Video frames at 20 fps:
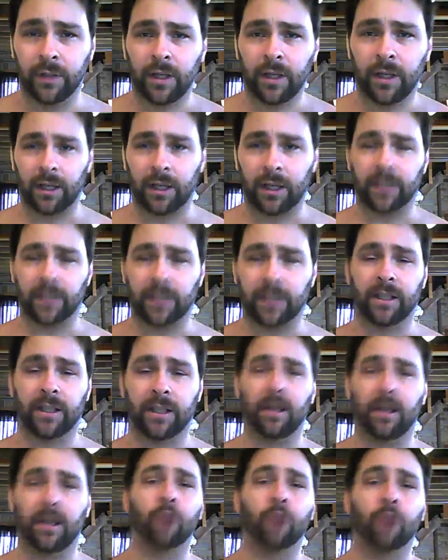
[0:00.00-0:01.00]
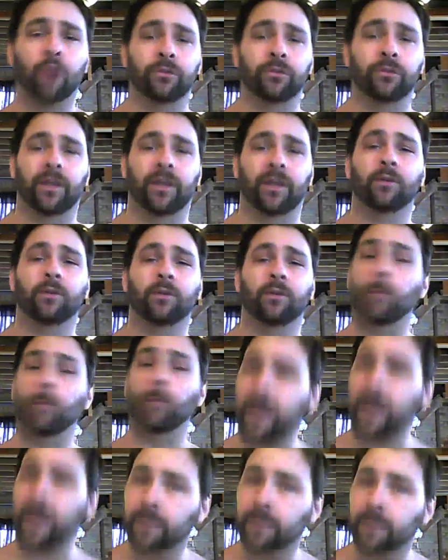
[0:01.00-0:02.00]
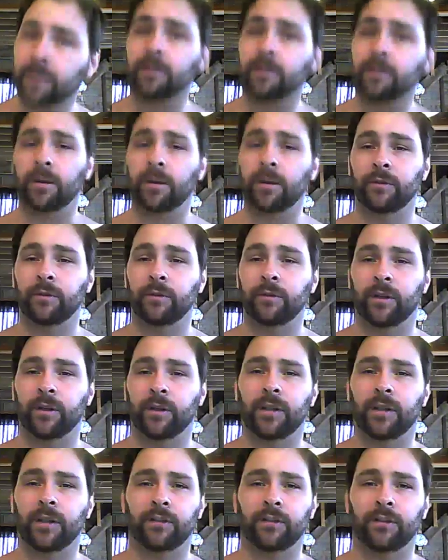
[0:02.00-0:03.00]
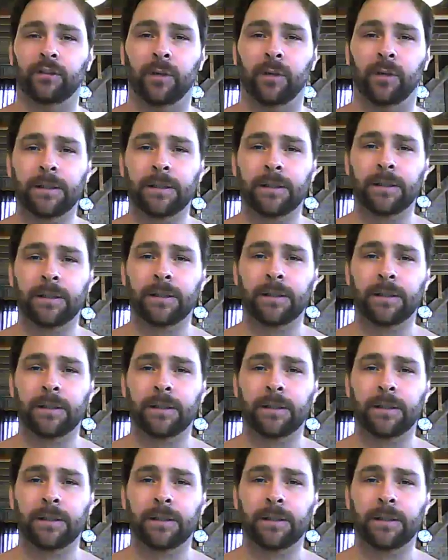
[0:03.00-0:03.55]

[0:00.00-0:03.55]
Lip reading: I'd like you to get an ultrasound. Don't panic. He was very nice about it.